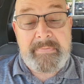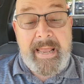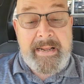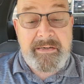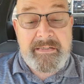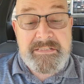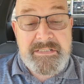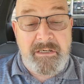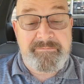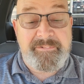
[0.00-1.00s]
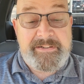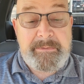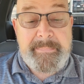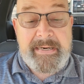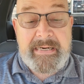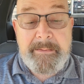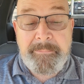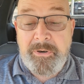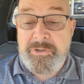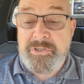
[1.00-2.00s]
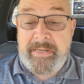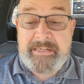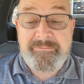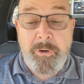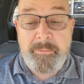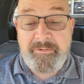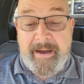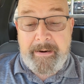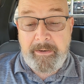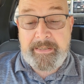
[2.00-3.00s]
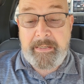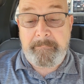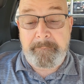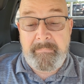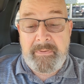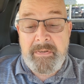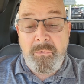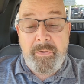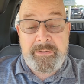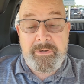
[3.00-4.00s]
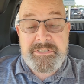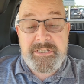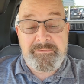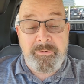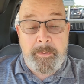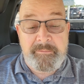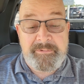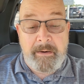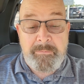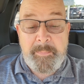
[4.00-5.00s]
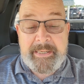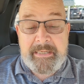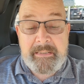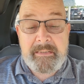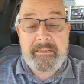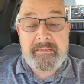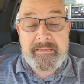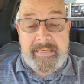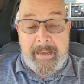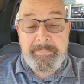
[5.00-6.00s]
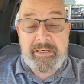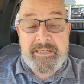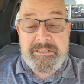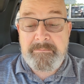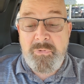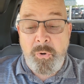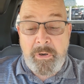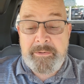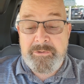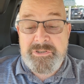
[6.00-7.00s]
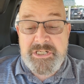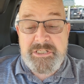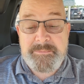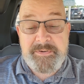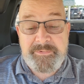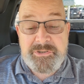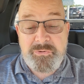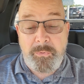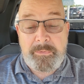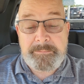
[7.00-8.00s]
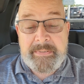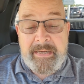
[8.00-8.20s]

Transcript: Anarchists are fundamentally opposed to any form of hierarchy, whether it's in the form of government, capitalism, or other systems of control.